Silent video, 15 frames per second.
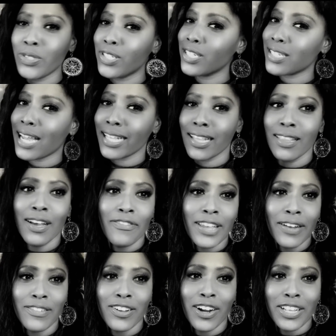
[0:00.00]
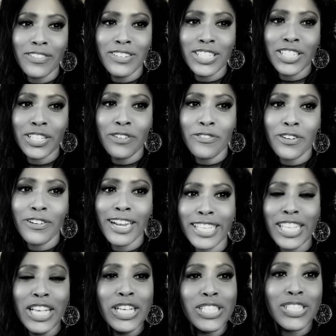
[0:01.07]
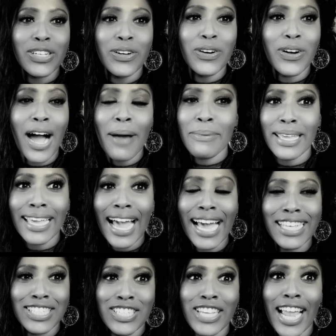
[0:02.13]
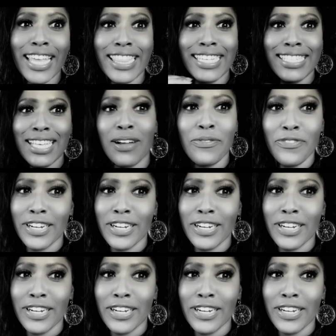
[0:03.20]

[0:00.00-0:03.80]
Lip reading: just gotta love Kevin Hart and Regina for it. So I mean, guys, check this out for